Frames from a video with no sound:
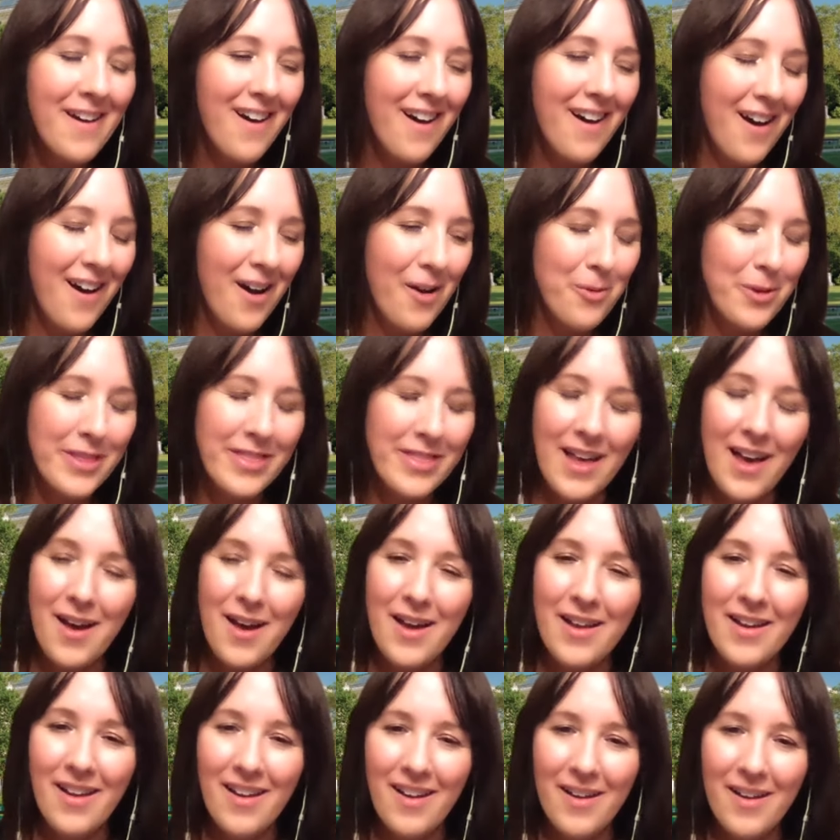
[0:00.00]
uh, with
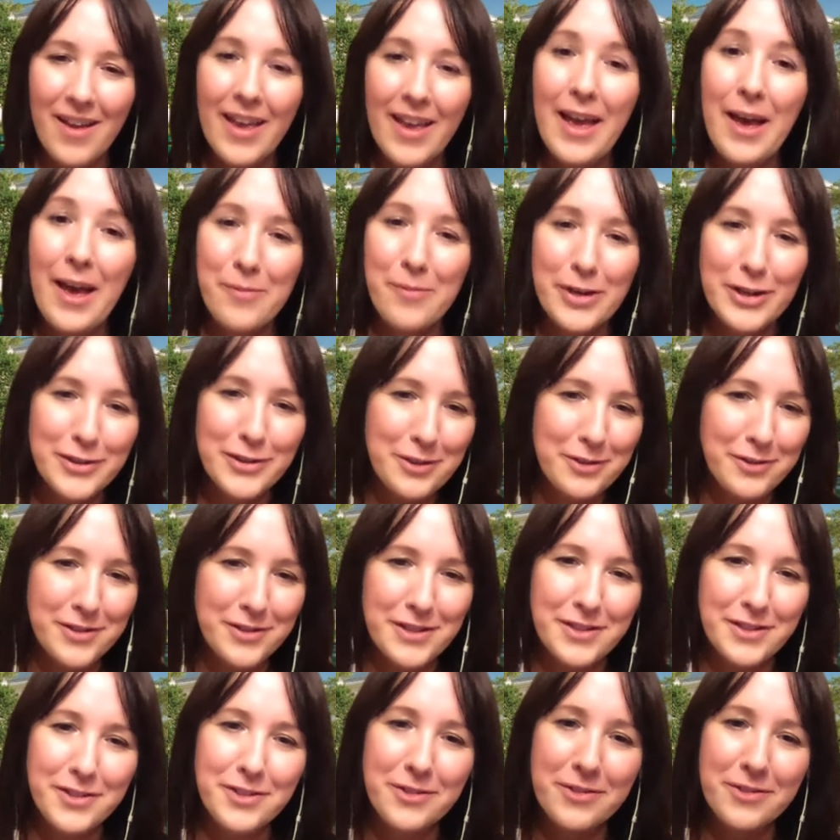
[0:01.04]
that. I am an
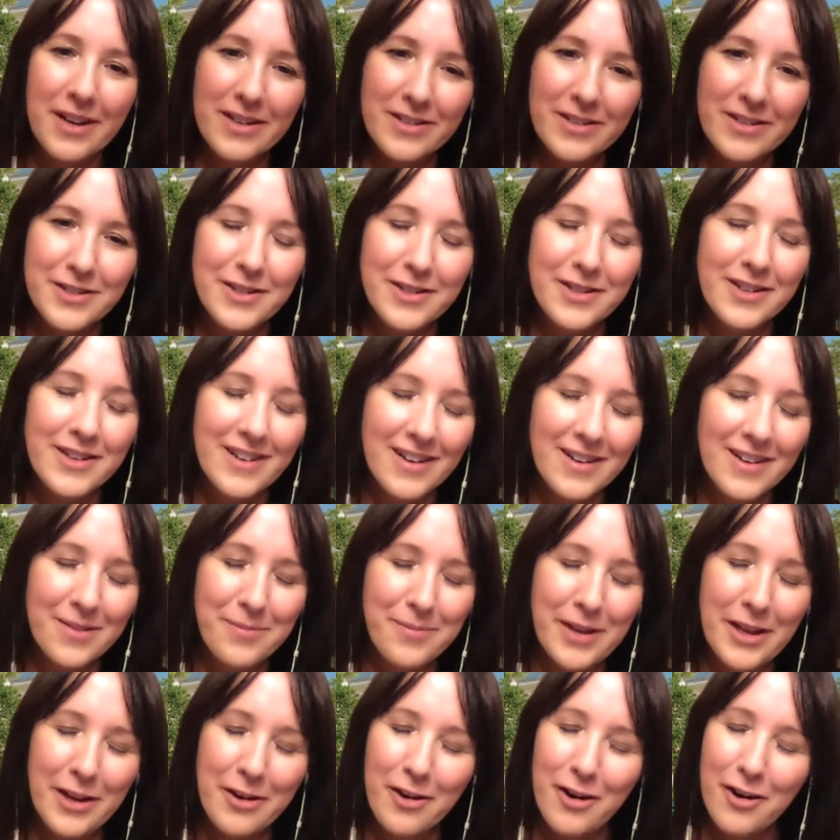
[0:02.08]
associate director um,
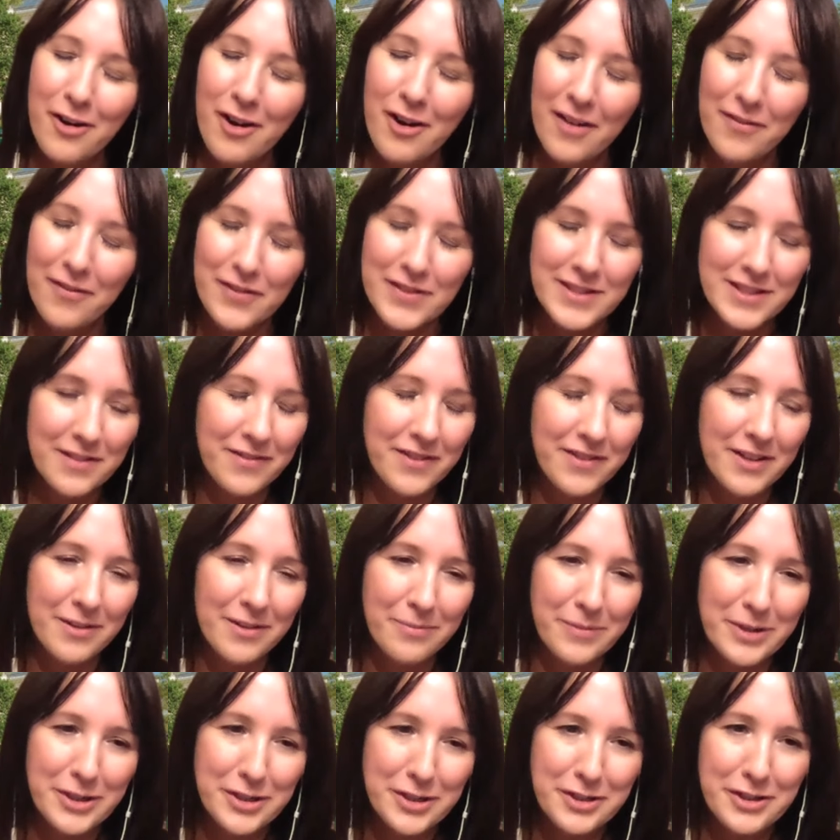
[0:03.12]
in our Office of
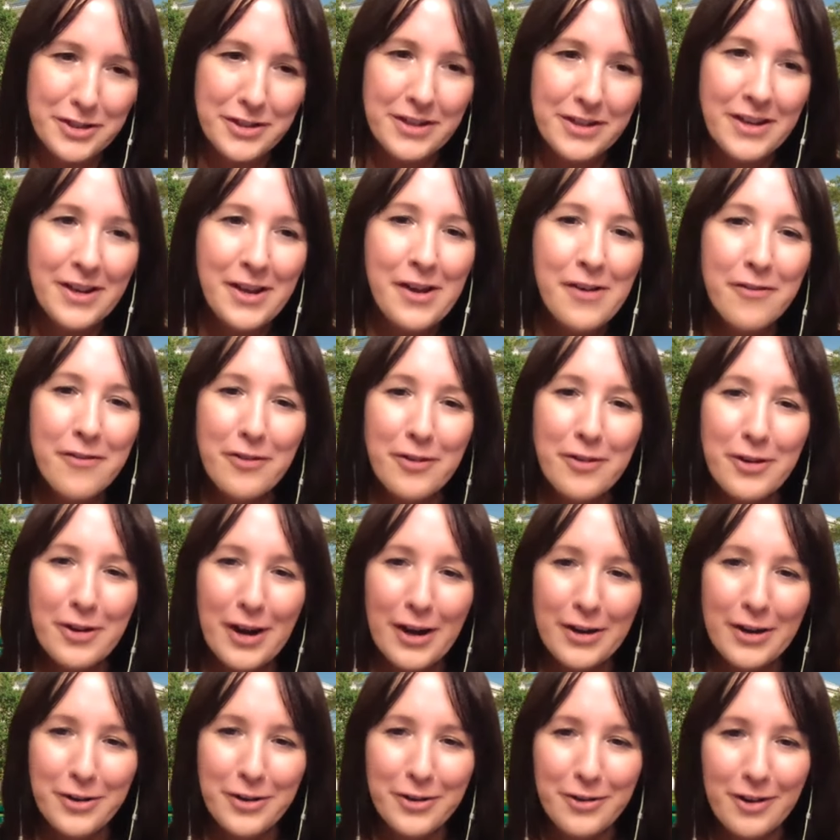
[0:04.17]
Admission for
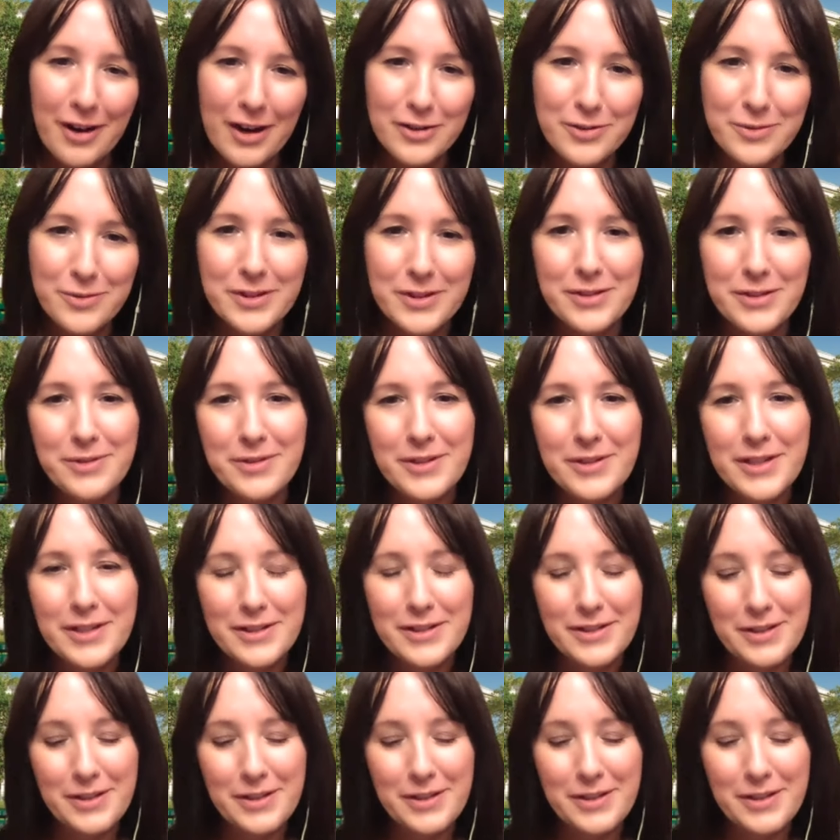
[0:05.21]
undergraduate students.